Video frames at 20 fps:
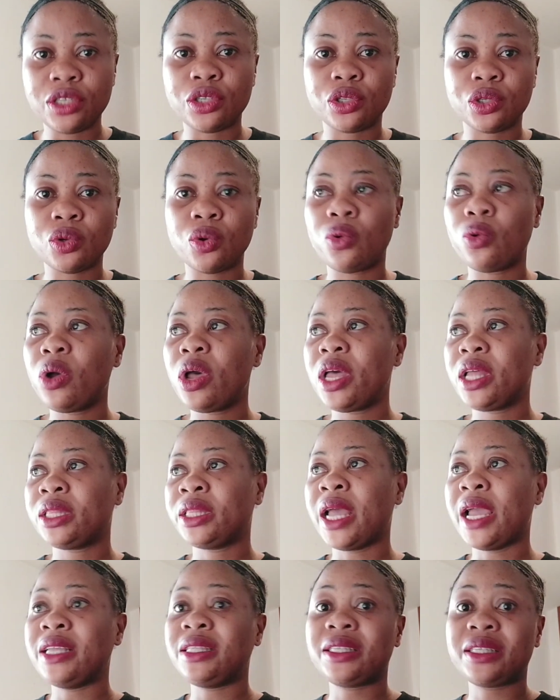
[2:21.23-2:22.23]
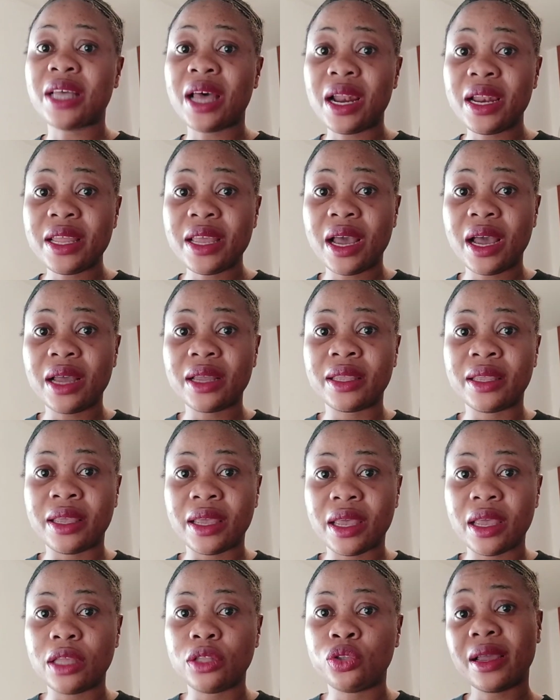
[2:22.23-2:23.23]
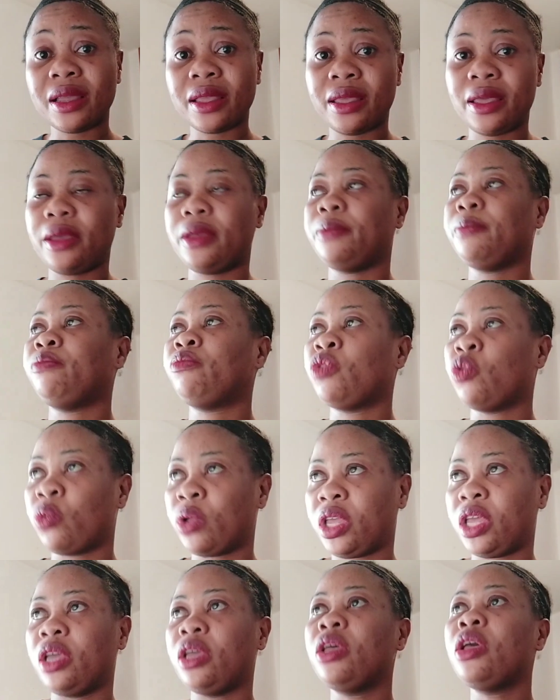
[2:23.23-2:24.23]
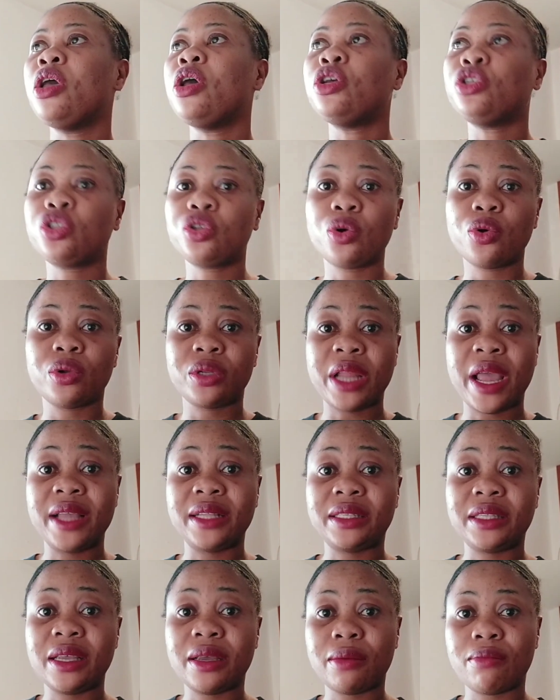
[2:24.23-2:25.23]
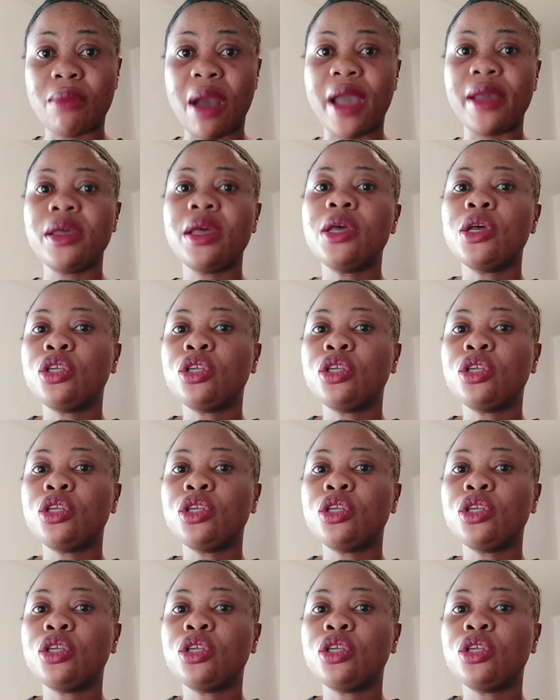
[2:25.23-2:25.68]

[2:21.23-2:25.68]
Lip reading: So now Italian girl, okay. So now it take by.